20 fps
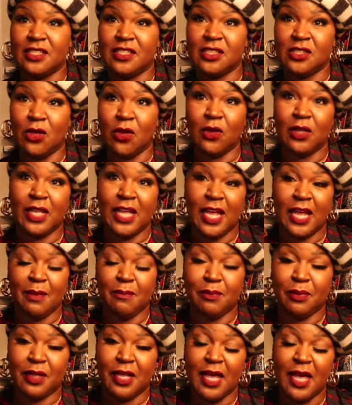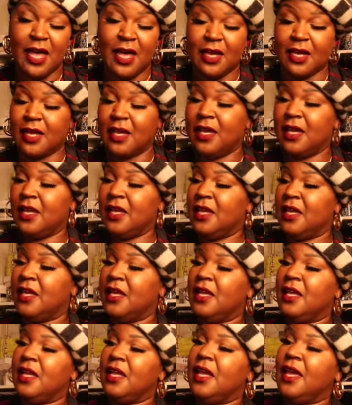Soleil Blanc,
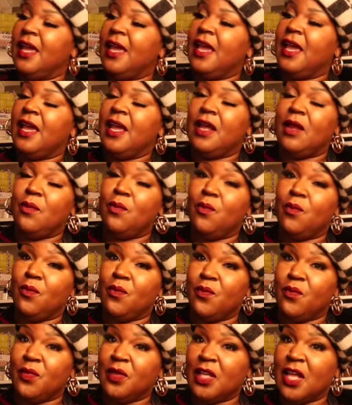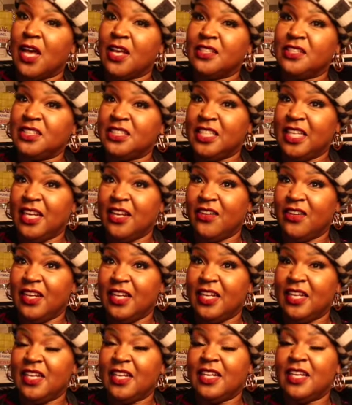and Lost
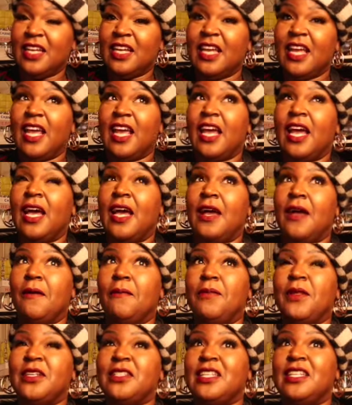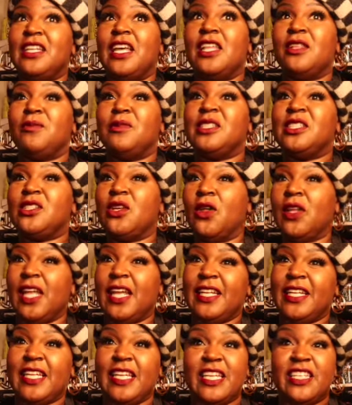Cherry. There's another one,
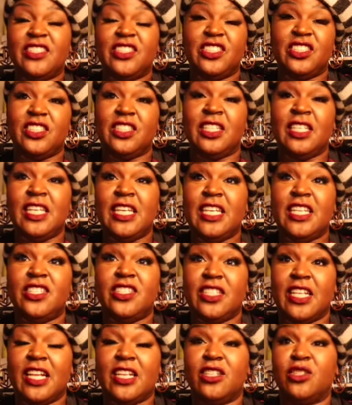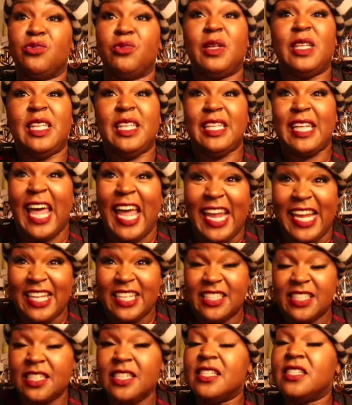Soleil Neige, that is really
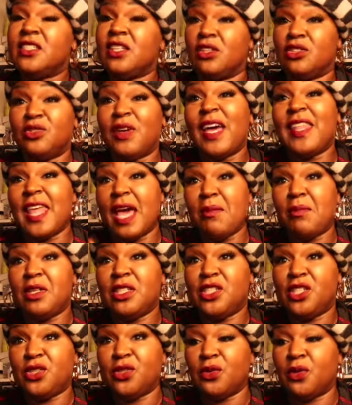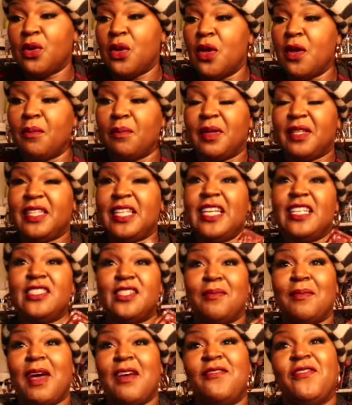light. So try that one too. But these
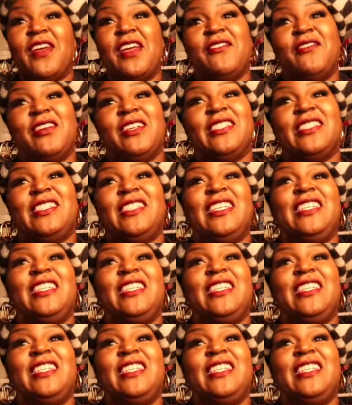are my favorites.